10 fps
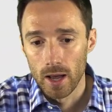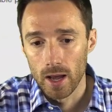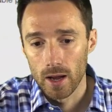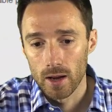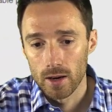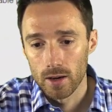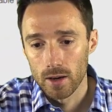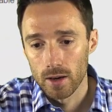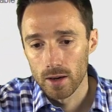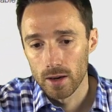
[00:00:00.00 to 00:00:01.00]
And
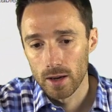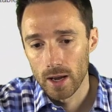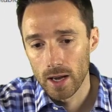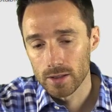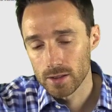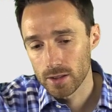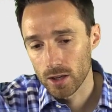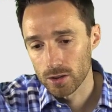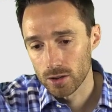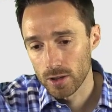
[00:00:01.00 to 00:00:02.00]

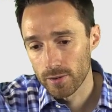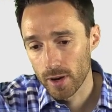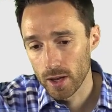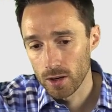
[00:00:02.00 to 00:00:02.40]
SSL Certificate,